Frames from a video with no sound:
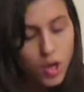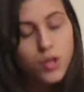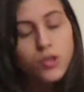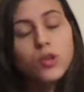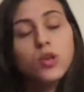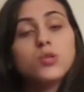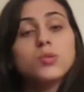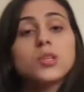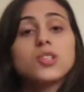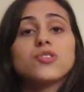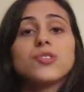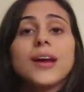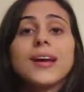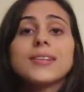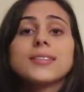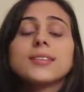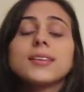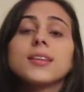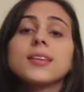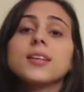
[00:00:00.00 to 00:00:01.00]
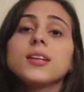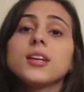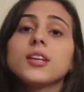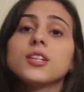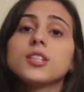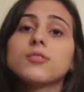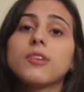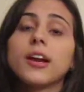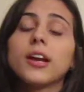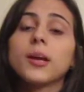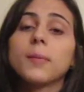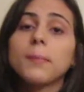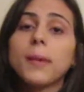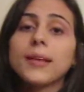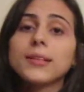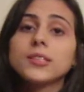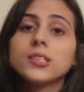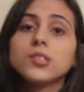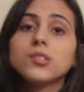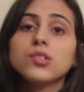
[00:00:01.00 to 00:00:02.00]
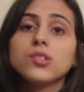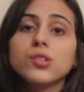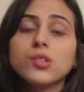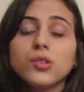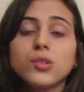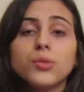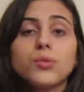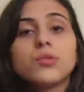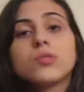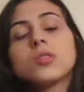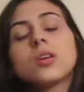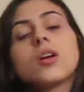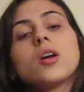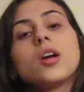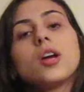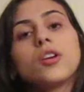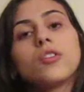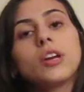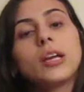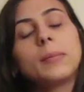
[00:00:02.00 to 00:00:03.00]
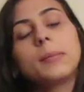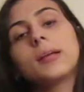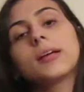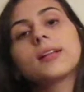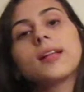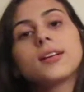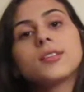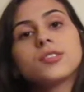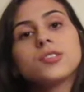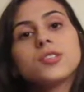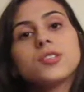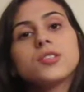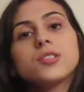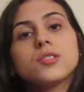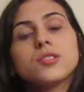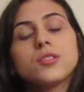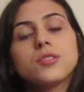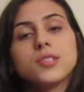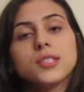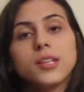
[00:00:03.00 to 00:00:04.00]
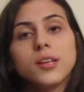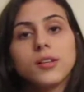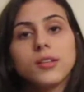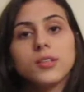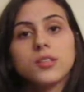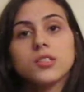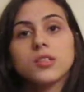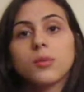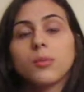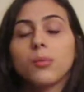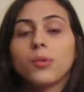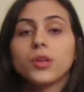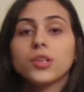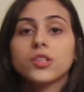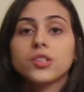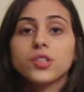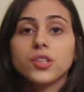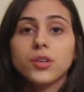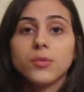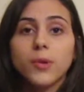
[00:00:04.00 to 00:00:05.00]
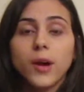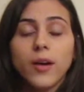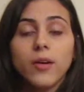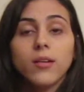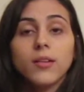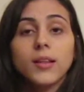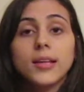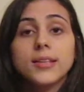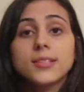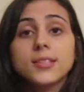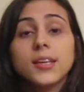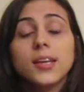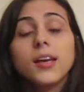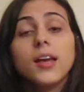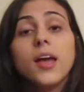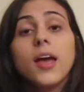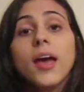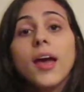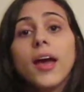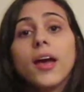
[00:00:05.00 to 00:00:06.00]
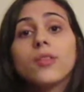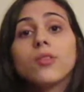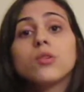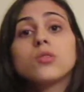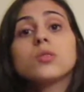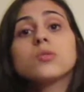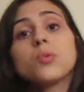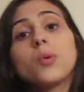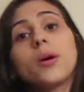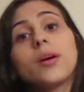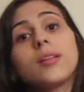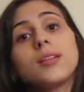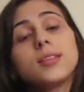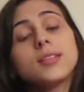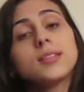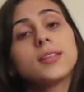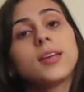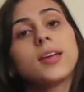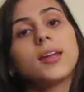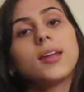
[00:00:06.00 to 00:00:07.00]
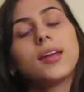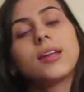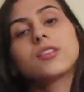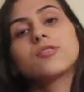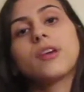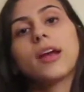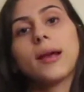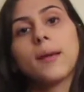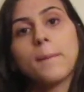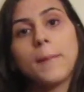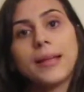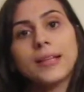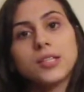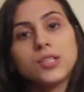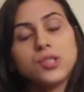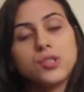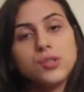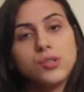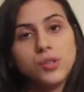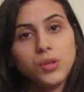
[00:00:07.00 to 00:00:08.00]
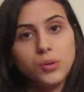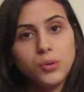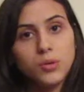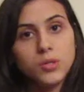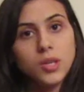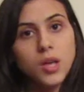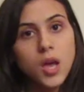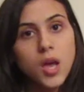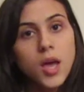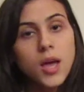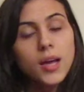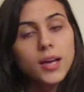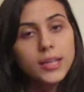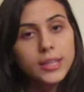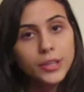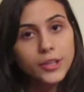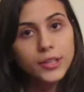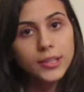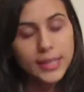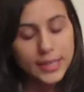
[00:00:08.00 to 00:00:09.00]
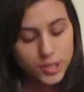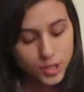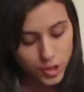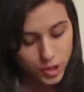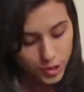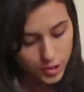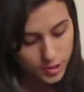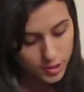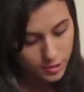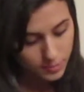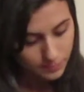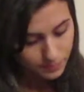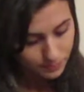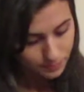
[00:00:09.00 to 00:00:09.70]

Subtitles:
Those with dry skin, it is recommended to use creamy cleansers to seal in some moisture while cleansing, and those with oily skin, it is recommended to use clear cleansers.